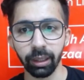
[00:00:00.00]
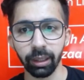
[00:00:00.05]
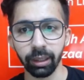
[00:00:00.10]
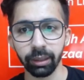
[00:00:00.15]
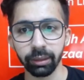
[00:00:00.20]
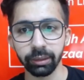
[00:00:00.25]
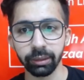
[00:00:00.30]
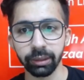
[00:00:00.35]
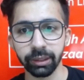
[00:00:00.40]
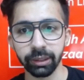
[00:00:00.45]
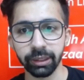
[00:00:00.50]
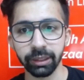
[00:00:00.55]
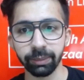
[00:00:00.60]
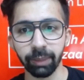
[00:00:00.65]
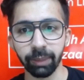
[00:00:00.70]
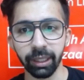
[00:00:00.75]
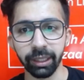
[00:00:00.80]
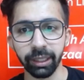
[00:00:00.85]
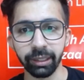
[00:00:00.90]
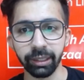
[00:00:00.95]
This is
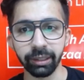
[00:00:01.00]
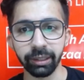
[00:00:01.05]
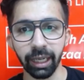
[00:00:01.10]
my hidden